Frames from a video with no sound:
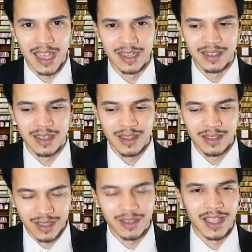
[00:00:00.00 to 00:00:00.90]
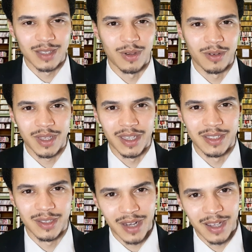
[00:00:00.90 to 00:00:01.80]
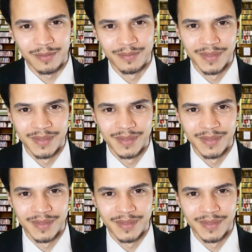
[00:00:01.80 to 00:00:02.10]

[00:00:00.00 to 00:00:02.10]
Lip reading: And so that's what we'll get into now.